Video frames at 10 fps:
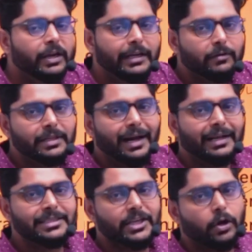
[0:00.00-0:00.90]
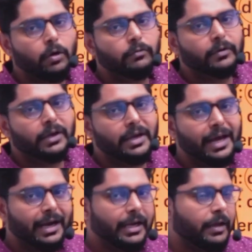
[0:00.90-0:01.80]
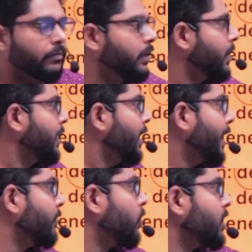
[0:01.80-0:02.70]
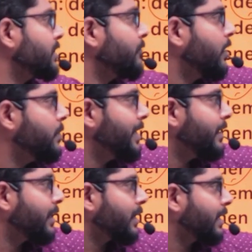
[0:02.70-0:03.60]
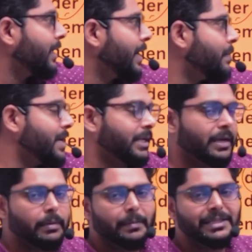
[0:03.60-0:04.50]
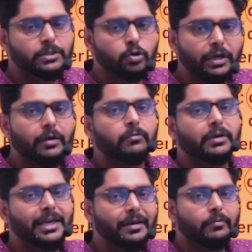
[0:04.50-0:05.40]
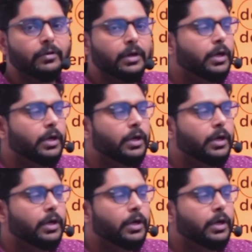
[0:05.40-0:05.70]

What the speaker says: will give the answer of dative. And what is the verb here? Geben. Geben means to give. Give.